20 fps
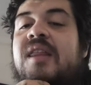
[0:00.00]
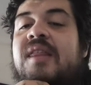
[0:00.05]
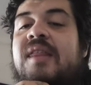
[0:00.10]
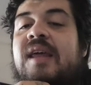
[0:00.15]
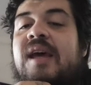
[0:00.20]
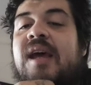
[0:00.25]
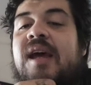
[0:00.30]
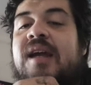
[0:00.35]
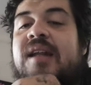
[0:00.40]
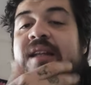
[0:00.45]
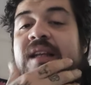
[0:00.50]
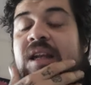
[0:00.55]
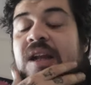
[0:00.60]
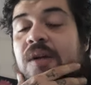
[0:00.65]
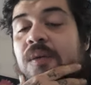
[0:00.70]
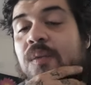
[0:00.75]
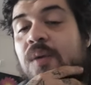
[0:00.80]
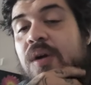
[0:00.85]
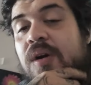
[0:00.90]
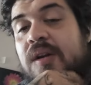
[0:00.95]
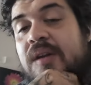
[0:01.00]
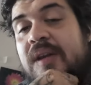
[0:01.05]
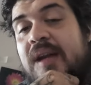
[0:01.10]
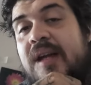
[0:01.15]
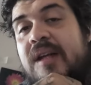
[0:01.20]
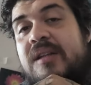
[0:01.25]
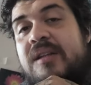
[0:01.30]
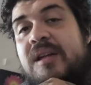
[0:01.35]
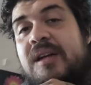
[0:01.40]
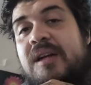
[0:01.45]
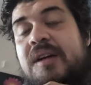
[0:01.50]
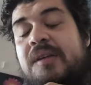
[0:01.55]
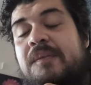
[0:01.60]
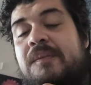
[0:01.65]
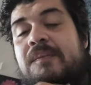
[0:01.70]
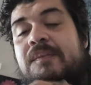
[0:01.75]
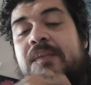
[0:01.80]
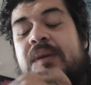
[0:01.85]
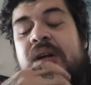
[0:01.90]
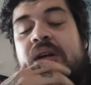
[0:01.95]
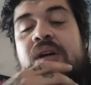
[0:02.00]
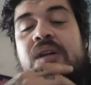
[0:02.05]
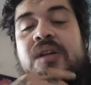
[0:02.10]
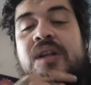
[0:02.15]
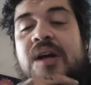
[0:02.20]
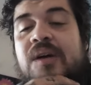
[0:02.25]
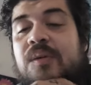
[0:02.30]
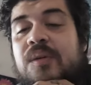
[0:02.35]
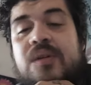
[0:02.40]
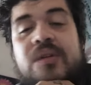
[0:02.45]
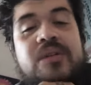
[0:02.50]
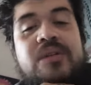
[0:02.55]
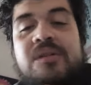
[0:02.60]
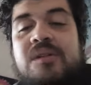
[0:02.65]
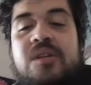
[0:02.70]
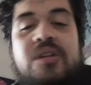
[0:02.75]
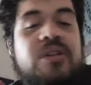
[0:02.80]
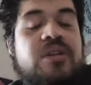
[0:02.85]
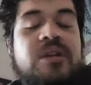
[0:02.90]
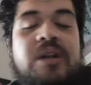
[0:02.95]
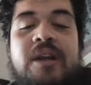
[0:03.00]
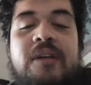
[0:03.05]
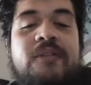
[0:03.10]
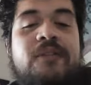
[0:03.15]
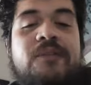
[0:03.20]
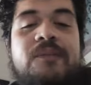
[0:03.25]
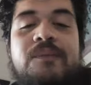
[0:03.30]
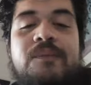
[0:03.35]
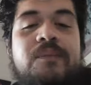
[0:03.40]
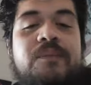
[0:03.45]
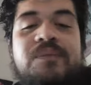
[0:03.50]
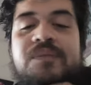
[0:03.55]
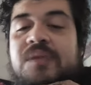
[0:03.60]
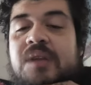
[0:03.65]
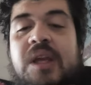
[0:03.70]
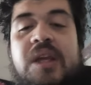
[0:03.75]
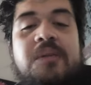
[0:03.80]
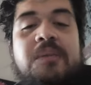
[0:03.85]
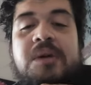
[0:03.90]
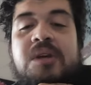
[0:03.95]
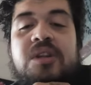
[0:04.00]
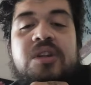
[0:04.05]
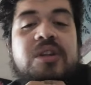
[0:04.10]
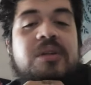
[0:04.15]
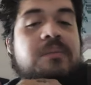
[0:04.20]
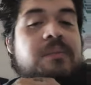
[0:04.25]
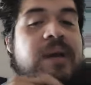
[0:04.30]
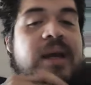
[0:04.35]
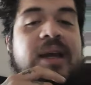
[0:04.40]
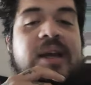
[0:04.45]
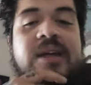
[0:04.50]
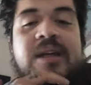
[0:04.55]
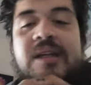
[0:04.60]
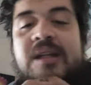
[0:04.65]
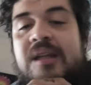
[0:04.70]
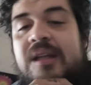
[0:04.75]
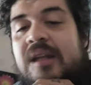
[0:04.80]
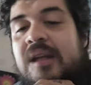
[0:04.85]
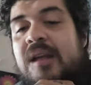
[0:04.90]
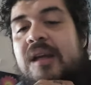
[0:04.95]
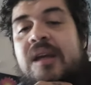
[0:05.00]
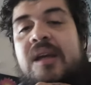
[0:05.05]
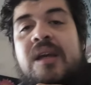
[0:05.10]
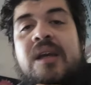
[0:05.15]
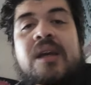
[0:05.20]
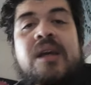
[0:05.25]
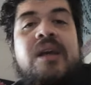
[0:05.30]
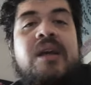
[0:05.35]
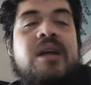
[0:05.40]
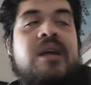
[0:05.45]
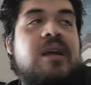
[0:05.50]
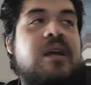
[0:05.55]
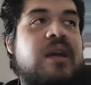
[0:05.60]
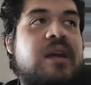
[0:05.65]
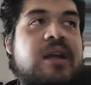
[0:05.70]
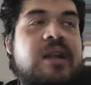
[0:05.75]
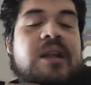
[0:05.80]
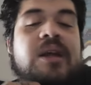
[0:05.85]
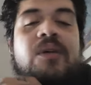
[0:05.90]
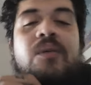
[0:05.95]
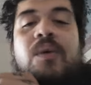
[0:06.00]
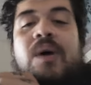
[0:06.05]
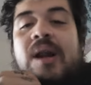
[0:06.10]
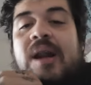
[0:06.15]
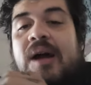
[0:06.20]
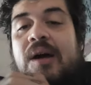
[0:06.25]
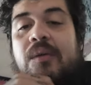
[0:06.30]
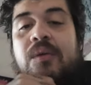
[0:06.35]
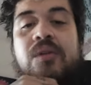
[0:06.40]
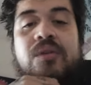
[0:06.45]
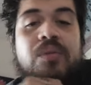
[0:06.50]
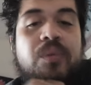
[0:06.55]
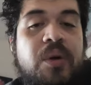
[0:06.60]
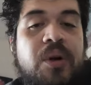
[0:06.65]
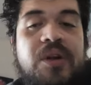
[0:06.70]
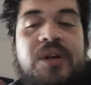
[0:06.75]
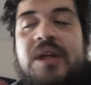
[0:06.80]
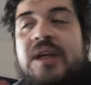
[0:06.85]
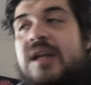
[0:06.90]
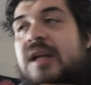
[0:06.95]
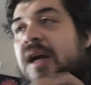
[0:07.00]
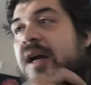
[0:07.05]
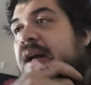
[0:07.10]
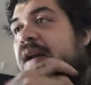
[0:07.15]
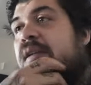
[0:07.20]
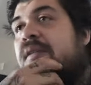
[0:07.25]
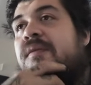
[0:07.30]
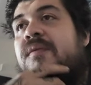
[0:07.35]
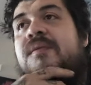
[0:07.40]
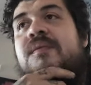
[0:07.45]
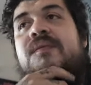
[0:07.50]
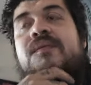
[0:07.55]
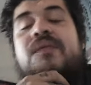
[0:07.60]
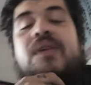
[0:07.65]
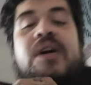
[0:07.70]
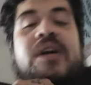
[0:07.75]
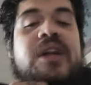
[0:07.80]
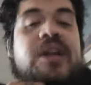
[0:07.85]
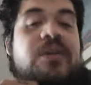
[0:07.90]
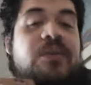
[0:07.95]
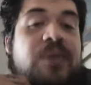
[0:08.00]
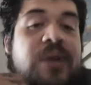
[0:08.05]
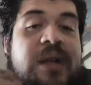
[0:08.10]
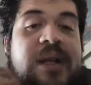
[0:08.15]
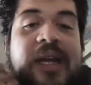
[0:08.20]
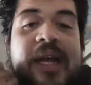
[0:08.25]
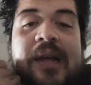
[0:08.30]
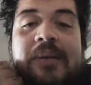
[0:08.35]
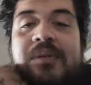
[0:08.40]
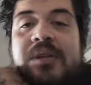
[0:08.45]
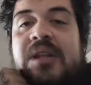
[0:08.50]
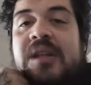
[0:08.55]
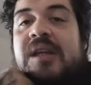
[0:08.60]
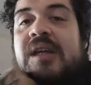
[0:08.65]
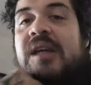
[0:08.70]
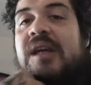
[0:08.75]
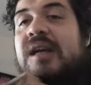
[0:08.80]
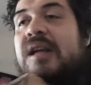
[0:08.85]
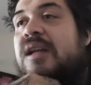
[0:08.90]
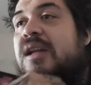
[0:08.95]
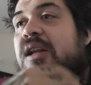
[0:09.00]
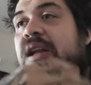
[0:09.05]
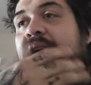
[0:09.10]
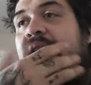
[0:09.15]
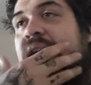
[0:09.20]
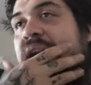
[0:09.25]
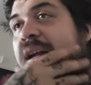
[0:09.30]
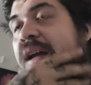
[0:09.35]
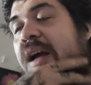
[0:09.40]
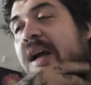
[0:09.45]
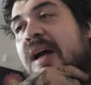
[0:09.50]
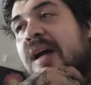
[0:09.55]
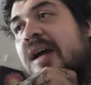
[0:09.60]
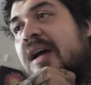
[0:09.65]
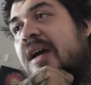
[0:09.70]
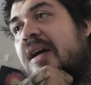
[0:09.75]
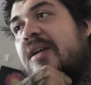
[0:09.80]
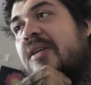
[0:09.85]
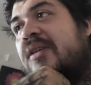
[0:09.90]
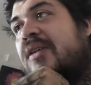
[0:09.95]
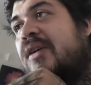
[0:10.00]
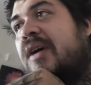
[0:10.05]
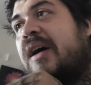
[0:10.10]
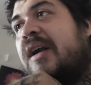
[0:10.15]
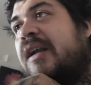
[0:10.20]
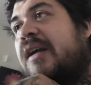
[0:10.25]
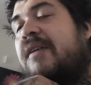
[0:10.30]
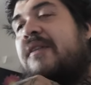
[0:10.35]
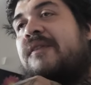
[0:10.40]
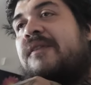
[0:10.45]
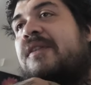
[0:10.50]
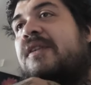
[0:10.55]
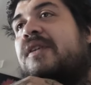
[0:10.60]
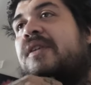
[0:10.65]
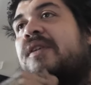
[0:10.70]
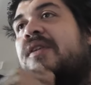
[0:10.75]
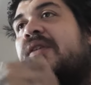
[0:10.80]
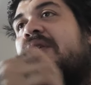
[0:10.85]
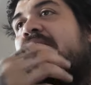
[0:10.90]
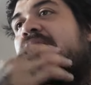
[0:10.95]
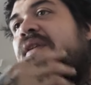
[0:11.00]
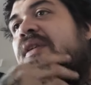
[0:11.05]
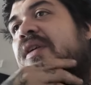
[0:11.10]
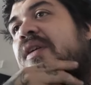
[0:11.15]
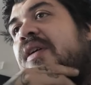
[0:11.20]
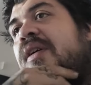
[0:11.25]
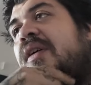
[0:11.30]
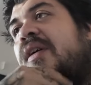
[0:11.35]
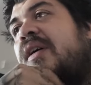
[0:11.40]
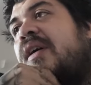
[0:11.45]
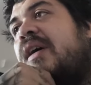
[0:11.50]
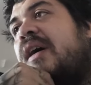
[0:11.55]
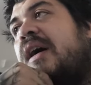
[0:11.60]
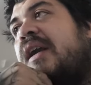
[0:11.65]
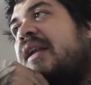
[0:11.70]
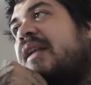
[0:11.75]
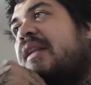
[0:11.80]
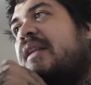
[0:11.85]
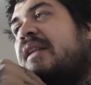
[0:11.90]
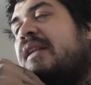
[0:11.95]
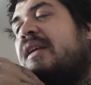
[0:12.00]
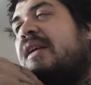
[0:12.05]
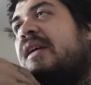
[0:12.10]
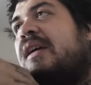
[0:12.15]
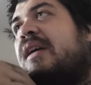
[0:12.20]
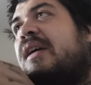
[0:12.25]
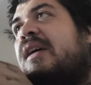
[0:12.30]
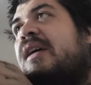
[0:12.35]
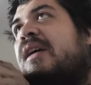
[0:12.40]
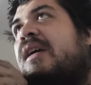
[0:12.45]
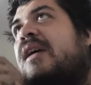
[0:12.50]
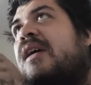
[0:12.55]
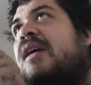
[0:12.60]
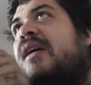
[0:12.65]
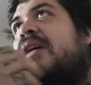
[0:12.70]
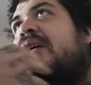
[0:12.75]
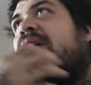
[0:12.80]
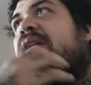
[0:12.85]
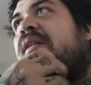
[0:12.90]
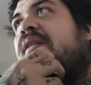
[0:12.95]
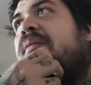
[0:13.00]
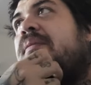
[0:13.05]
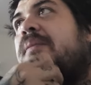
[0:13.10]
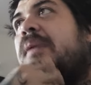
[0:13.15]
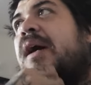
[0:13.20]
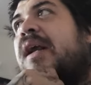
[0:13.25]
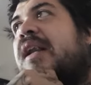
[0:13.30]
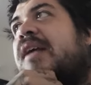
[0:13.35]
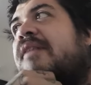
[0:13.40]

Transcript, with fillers: that didn't work that time because I would just like take my shit back and and then while I was working I fucking relapsed again because I, I I don't know I didn't feel I didn't my